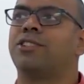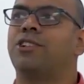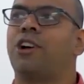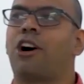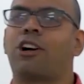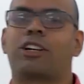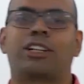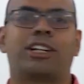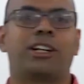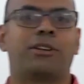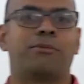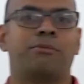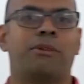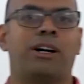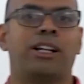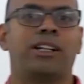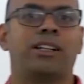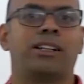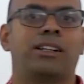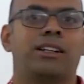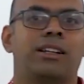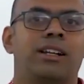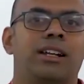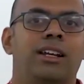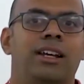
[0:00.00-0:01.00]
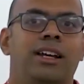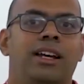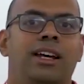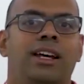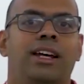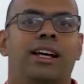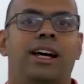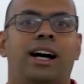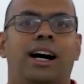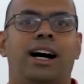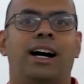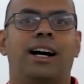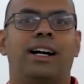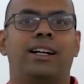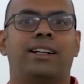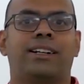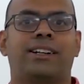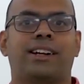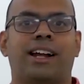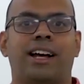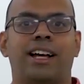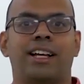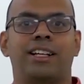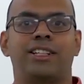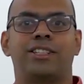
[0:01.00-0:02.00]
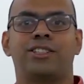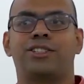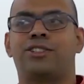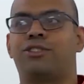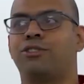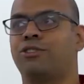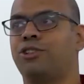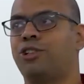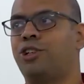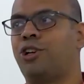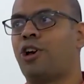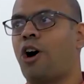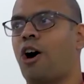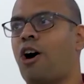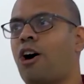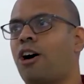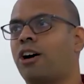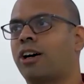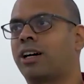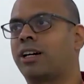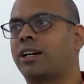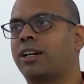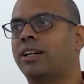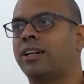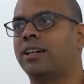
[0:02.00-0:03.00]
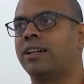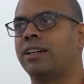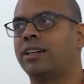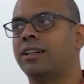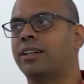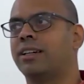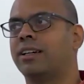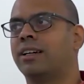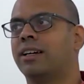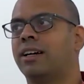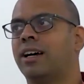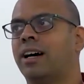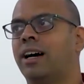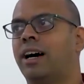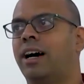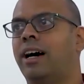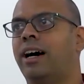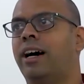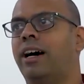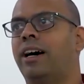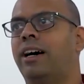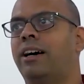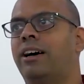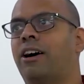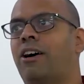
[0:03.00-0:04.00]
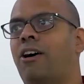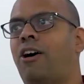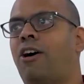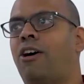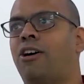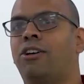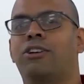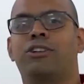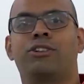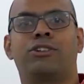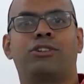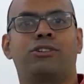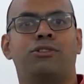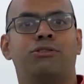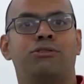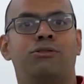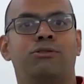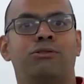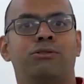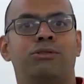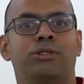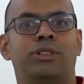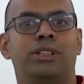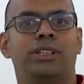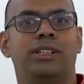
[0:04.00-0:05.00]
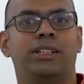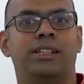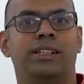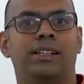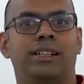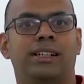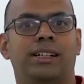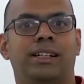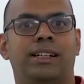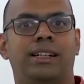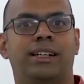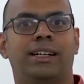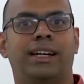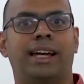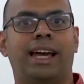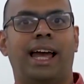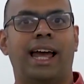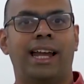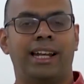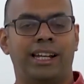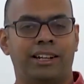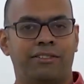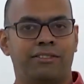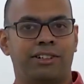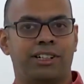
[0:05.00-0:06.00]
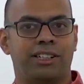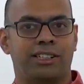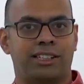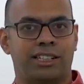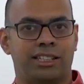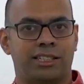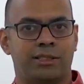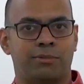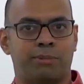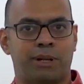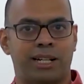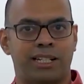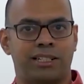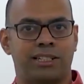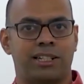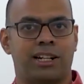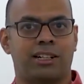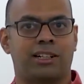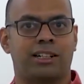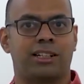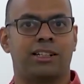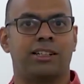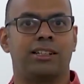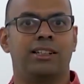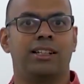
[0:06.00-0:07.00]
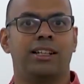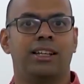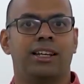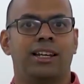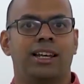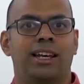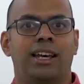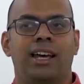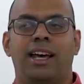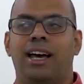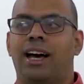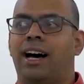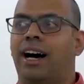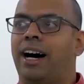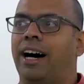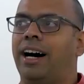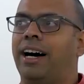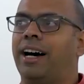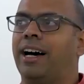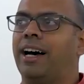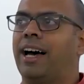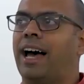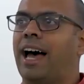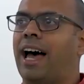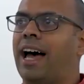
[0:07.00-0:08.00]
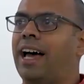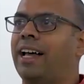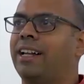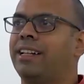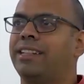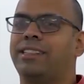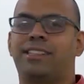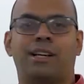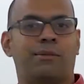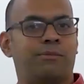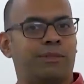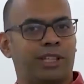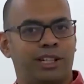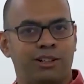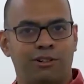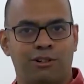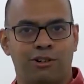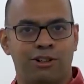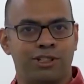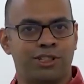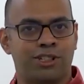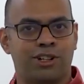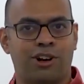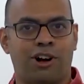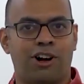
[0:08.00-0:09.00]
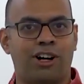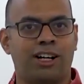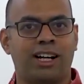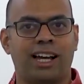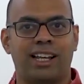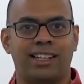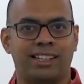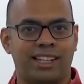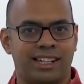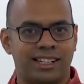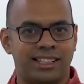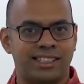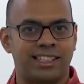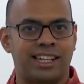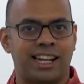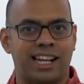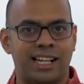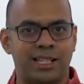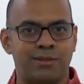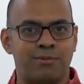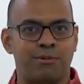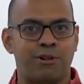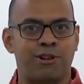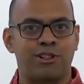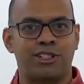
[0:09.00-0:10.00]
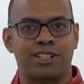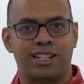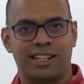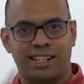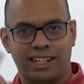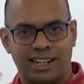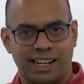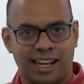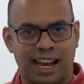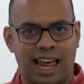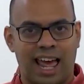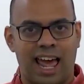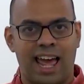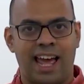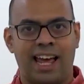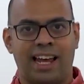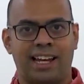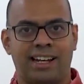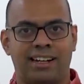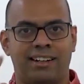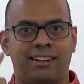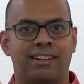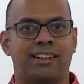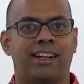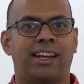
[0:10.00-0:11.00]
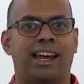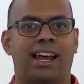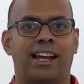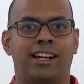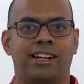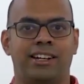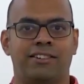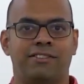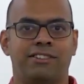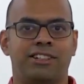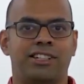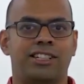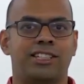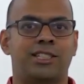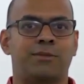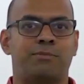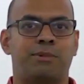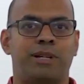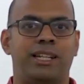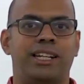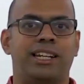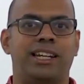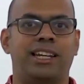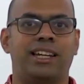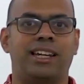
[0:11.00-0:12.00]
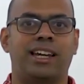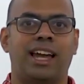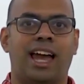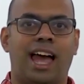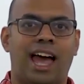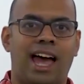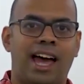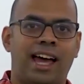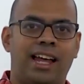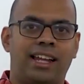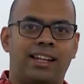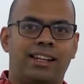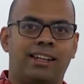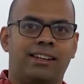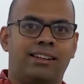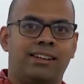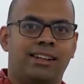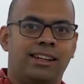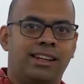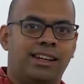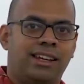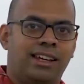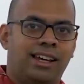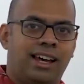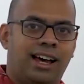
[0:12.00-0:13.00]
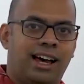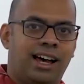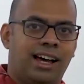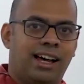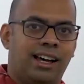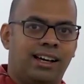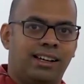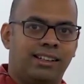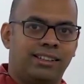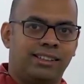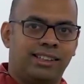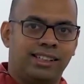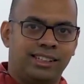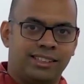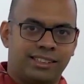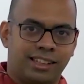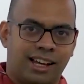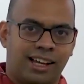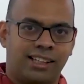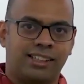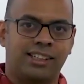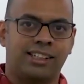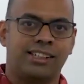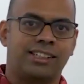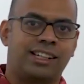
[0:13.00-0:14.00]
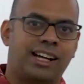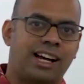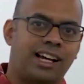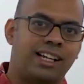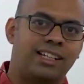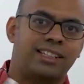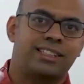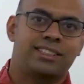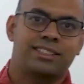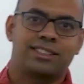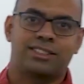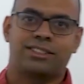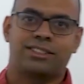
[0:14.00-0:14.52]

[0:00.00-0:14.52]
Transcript: Dr. Mann tries to dock onto Endeavour, the space shuttle, and something goes wrong and there is an explosion and Endeavour is spinning, and these other guys